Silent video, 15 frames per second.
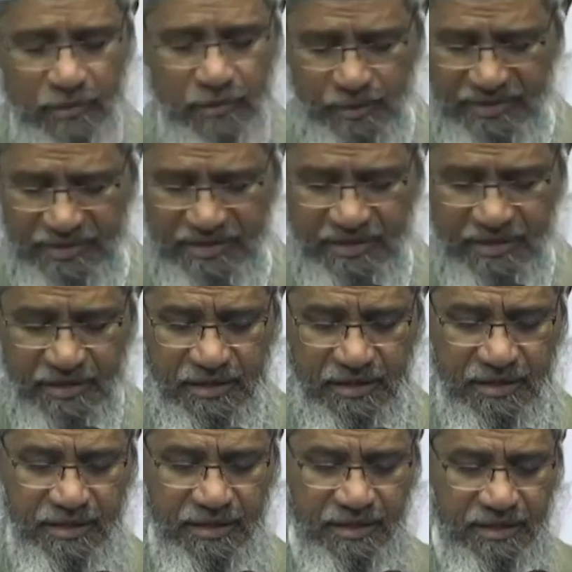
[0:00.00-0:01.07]
Muhammad.
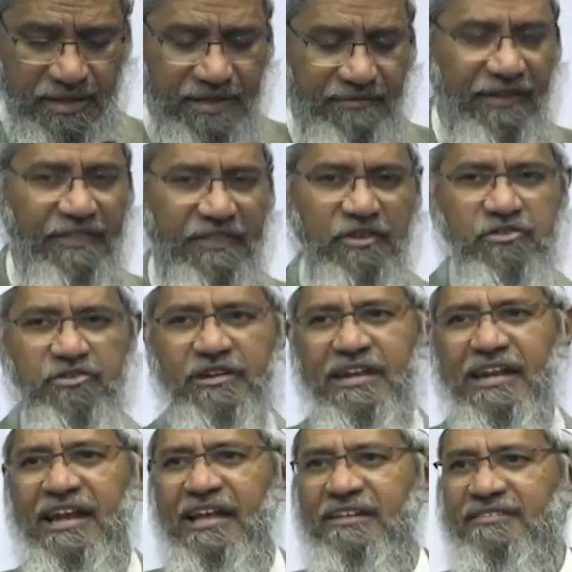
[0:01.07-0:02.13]
See, one thing you should
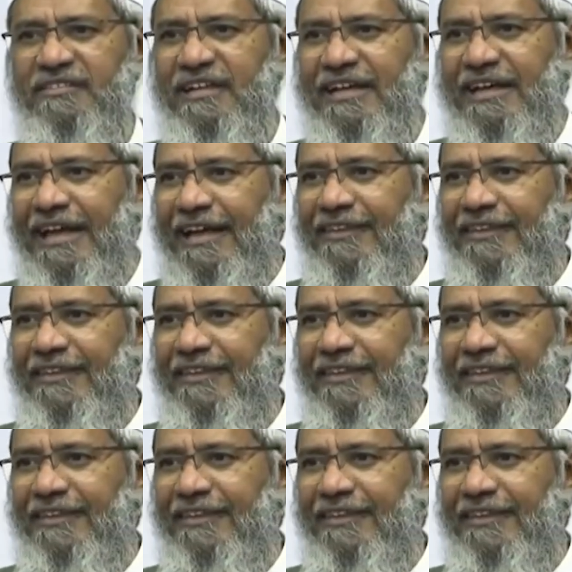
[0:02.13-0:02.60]
realize,